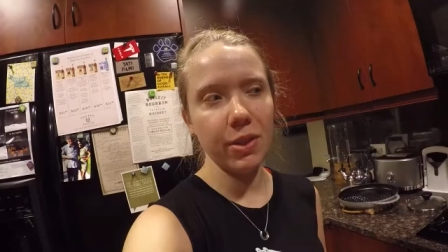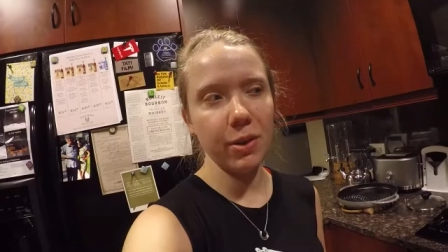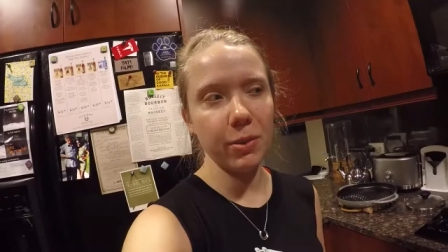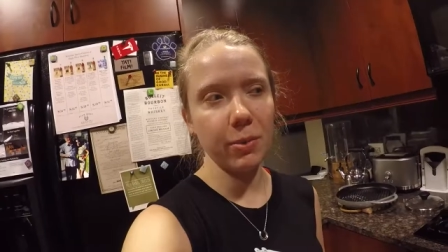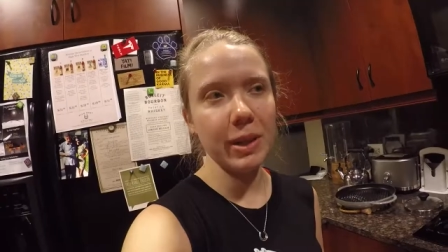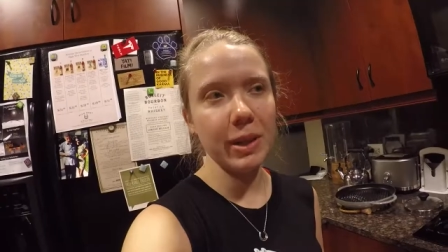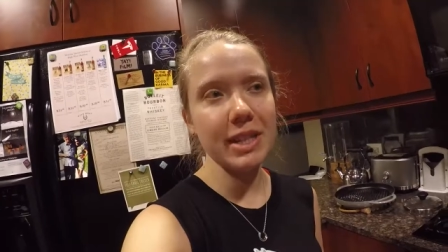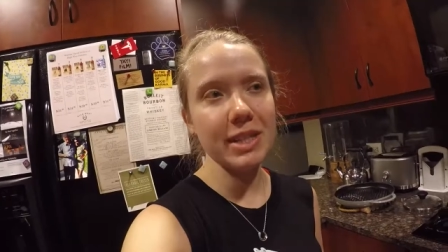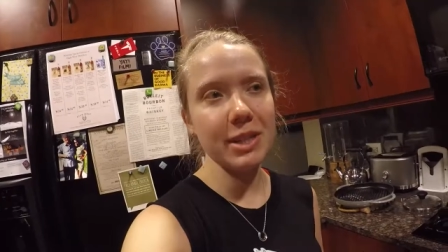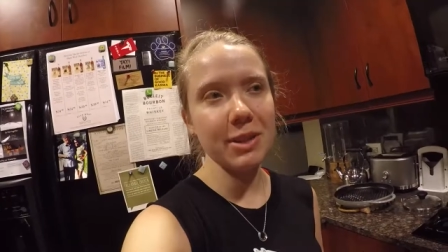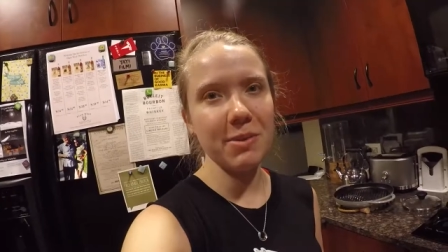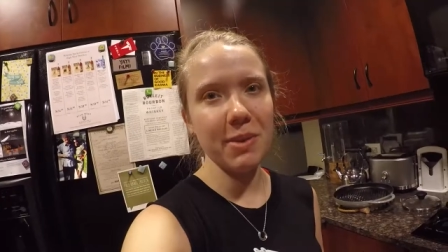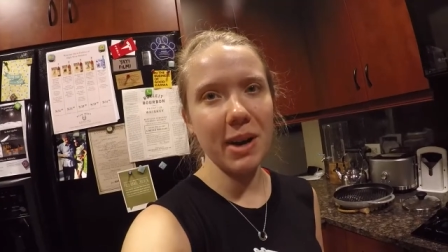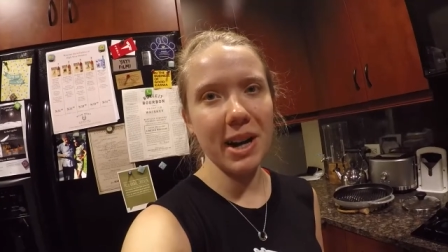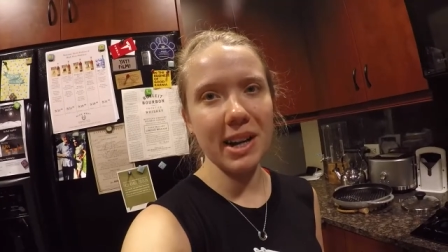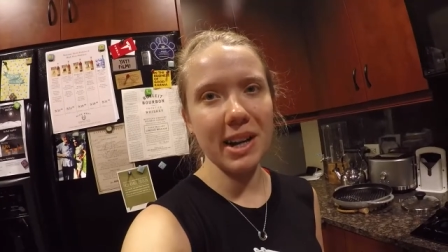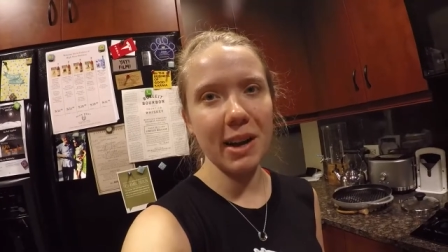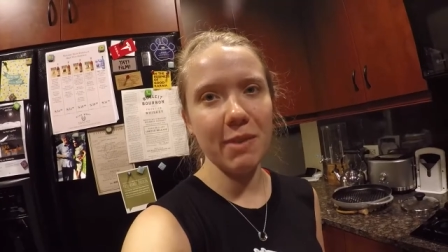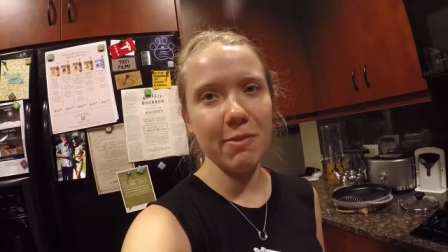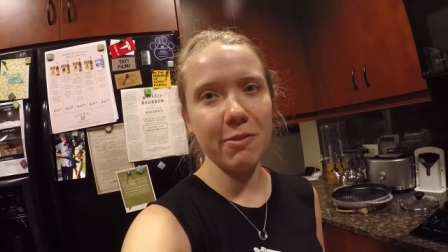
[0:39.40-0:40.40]
The reason
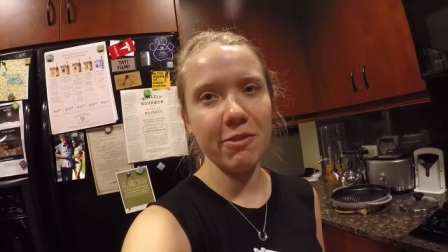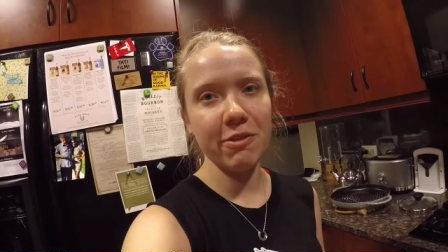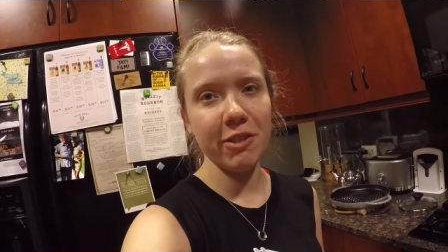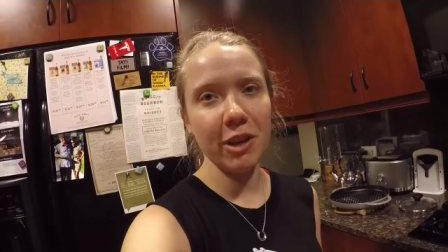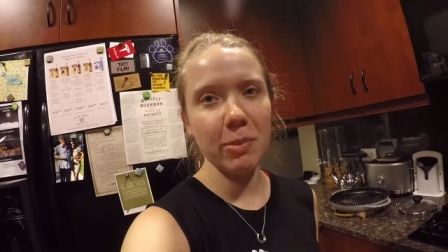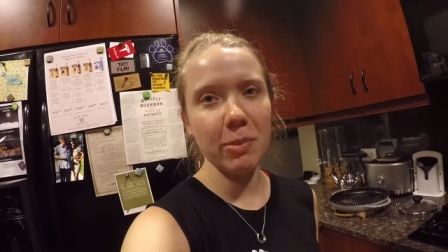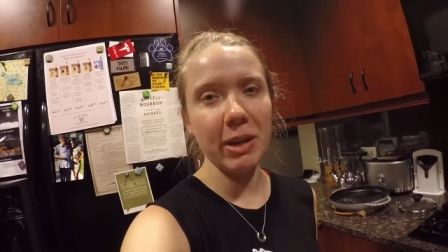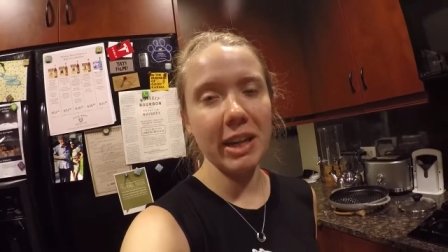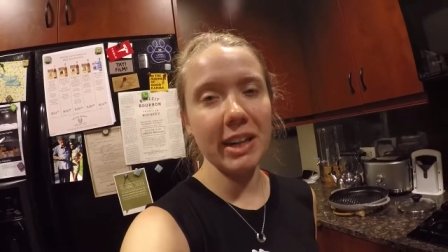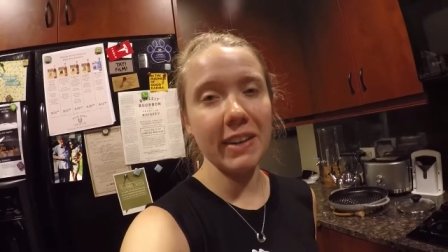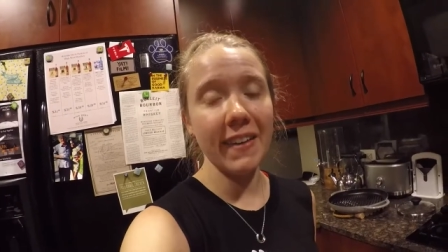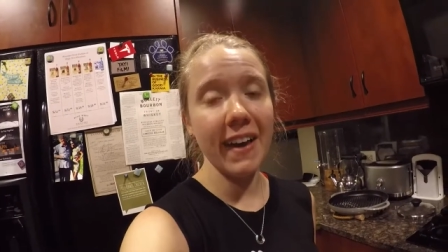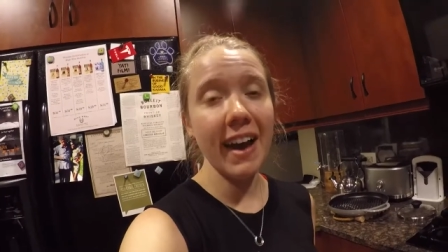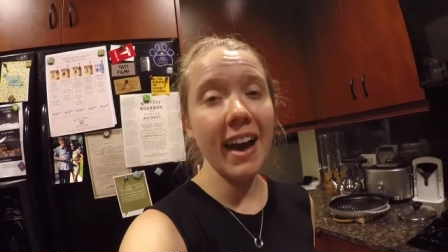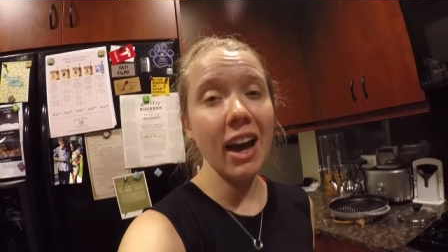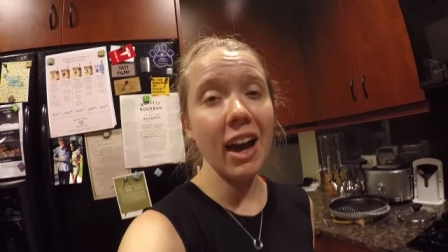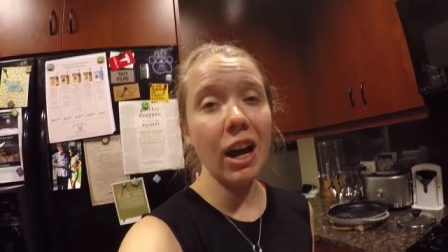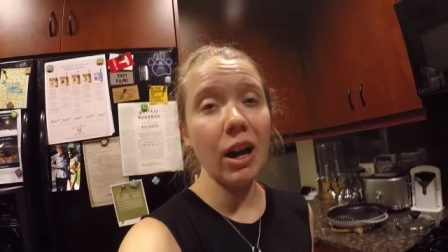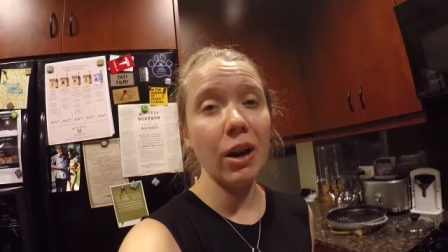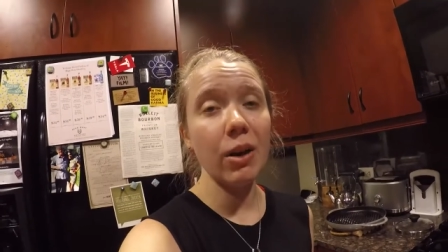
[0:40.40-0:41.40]
why I'm filming
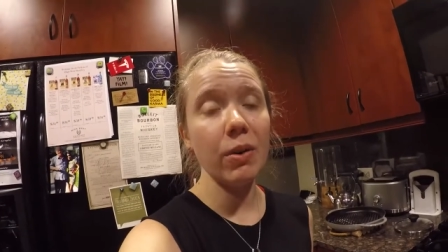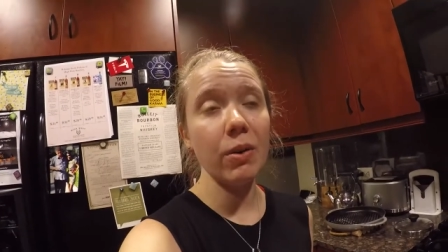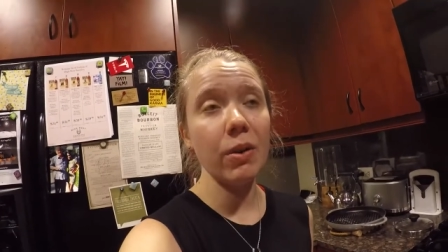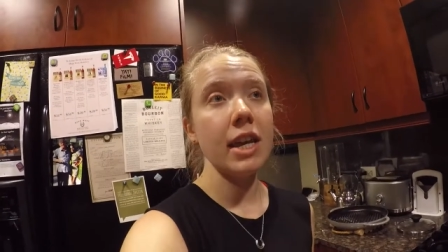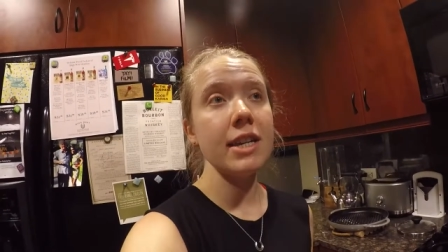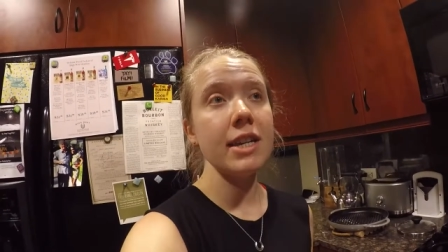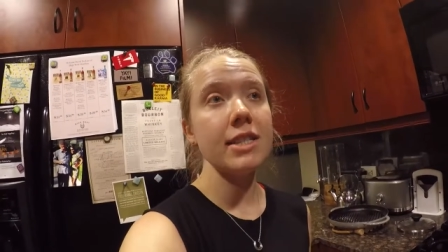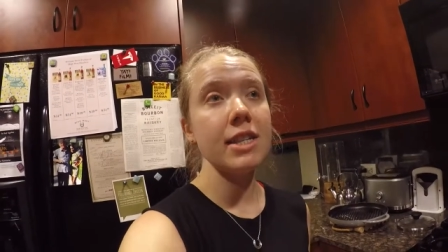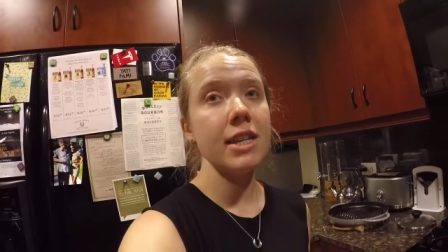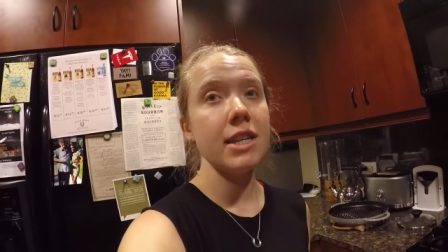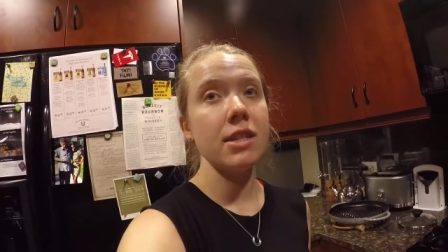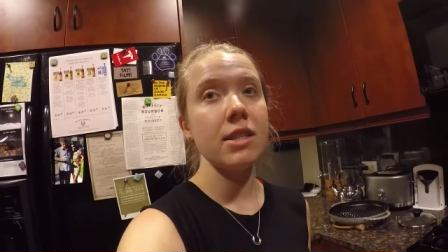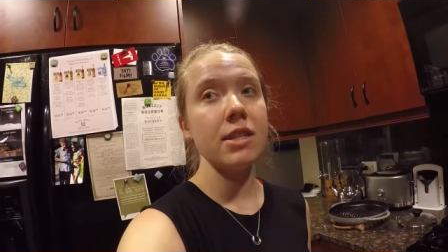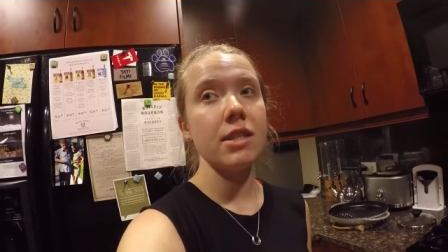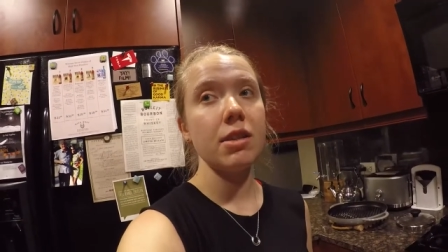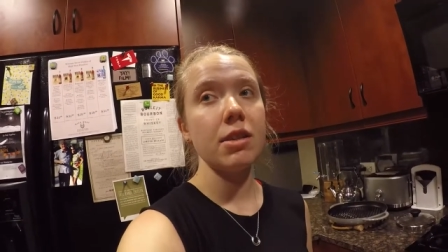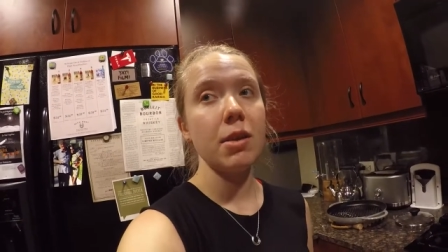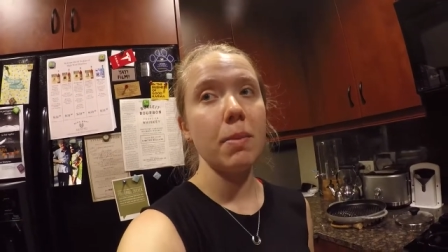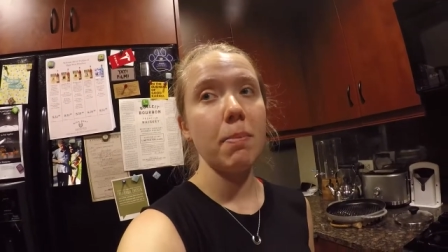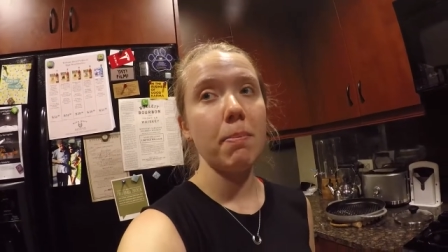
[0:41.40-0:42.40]
now
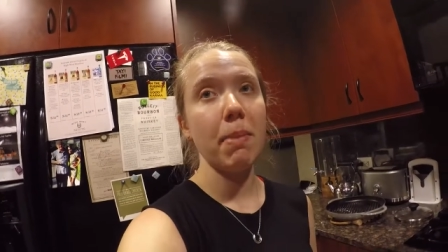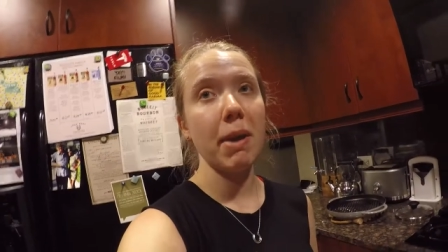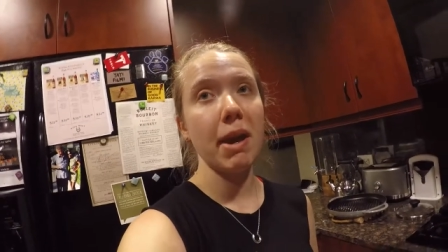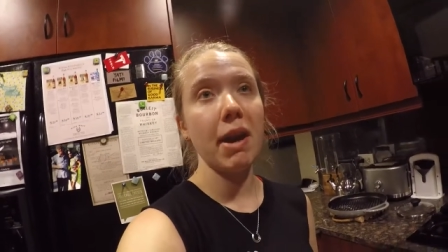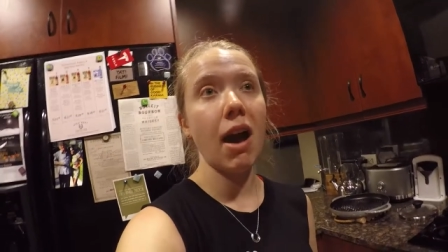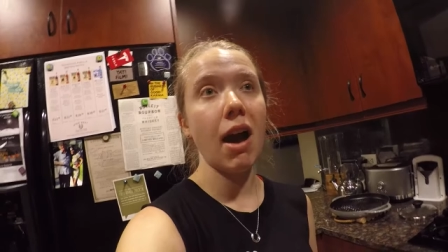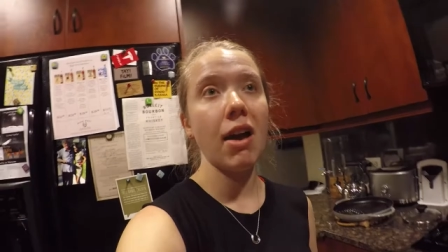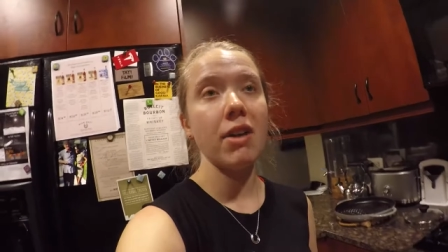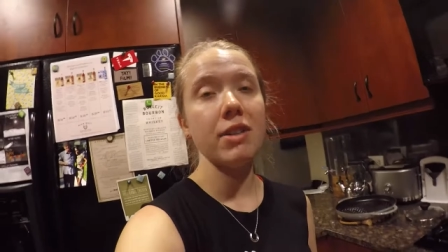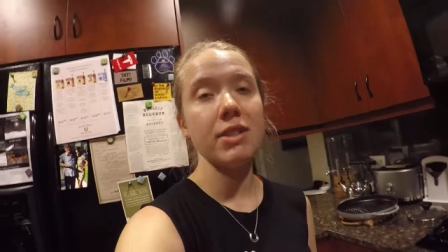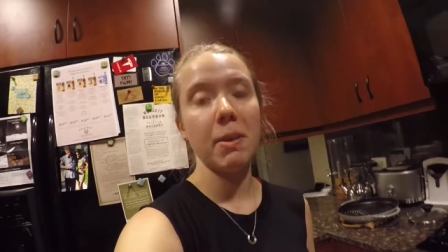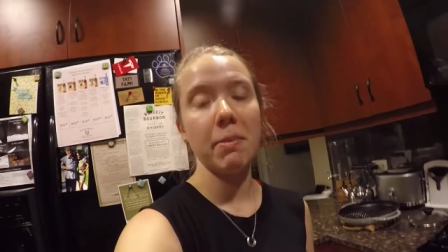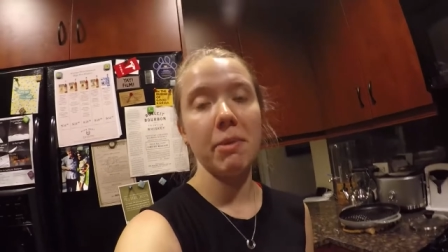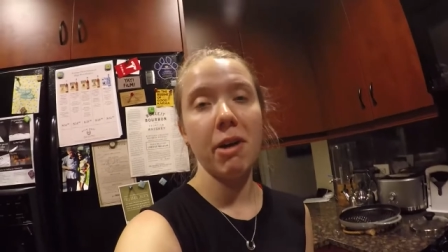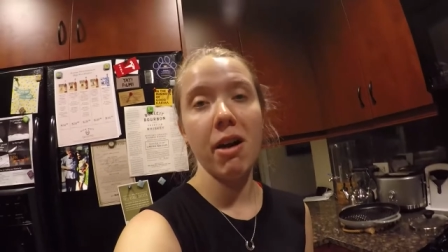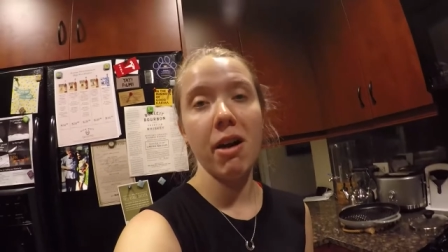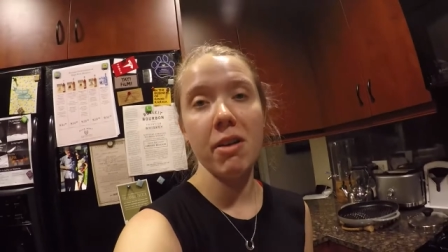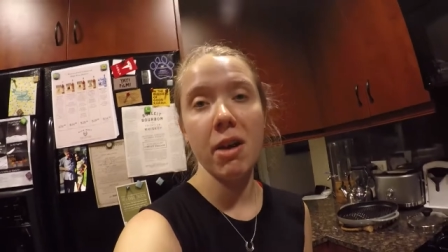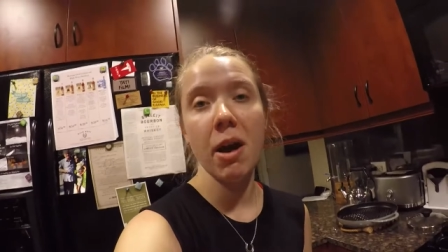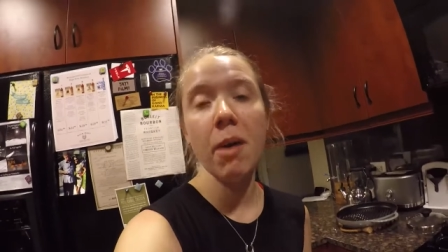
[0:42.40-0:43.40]
isn't because I'm
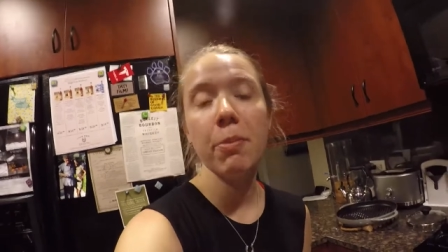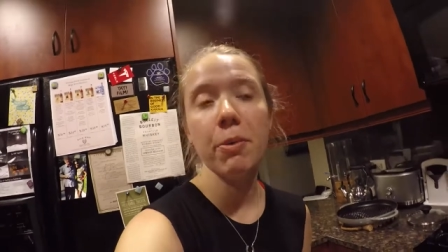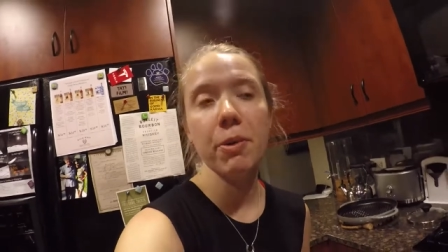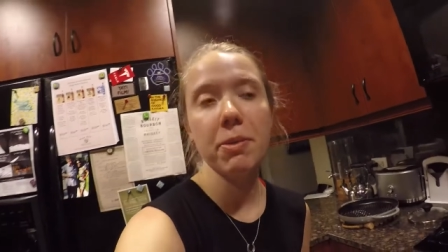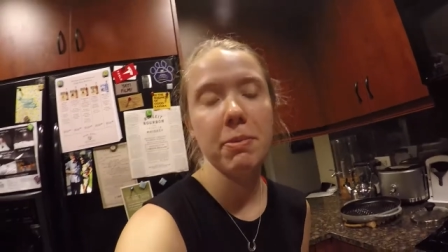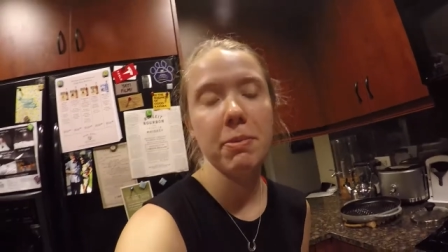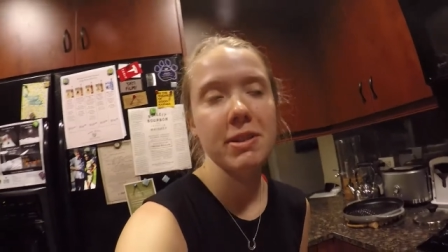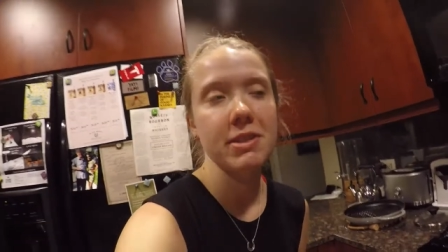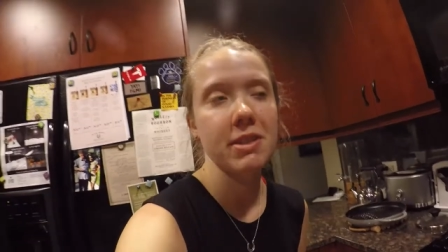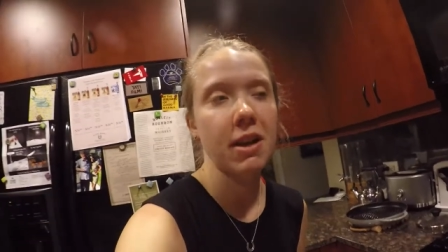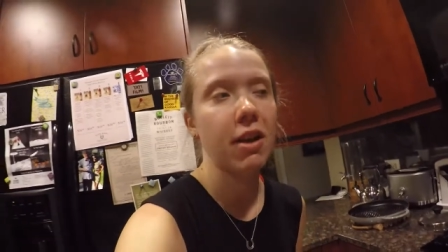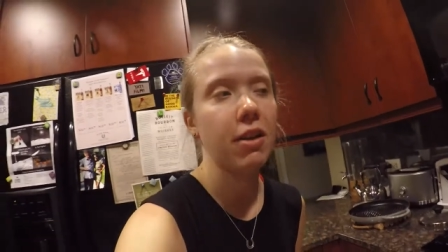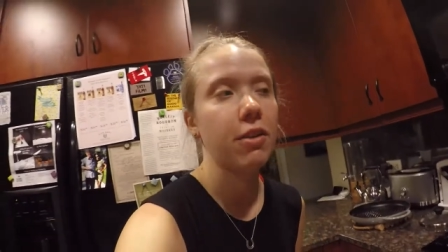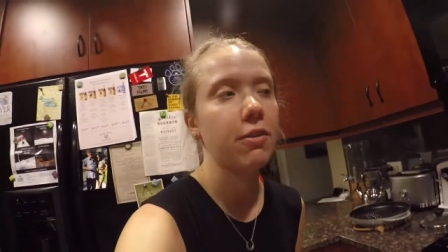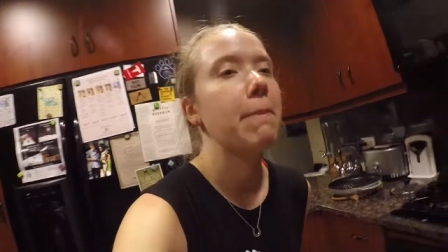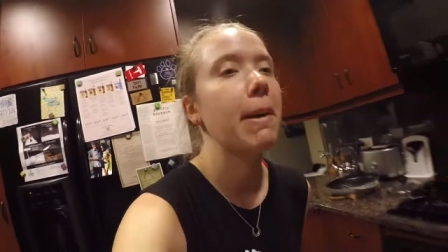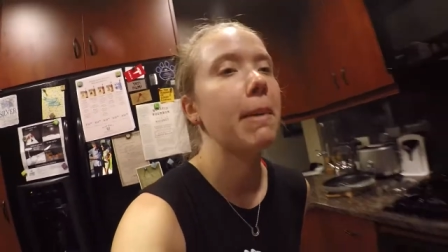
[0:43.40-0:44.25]
caught up with myself,